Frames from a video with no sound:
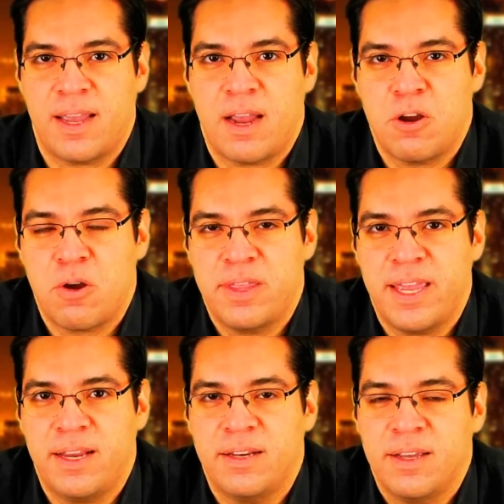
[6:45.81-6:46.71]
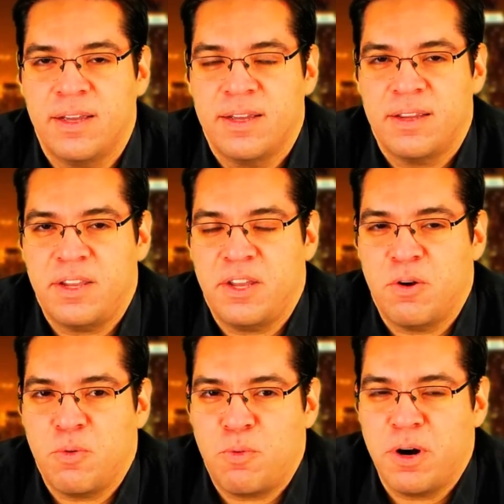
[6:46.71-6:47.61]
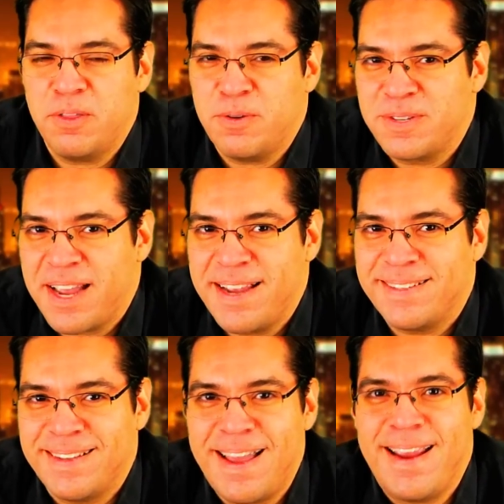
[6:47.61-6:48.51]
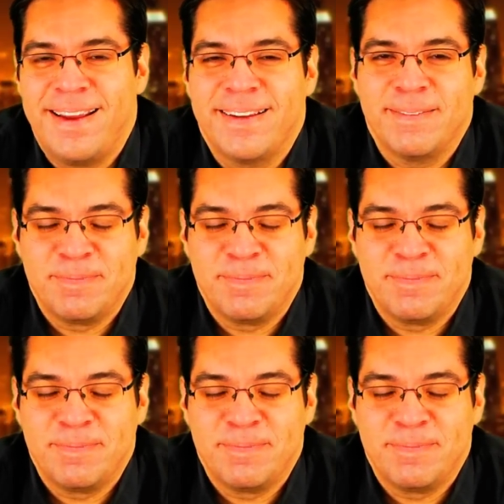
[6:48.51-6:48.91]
Are they, what are those guys like?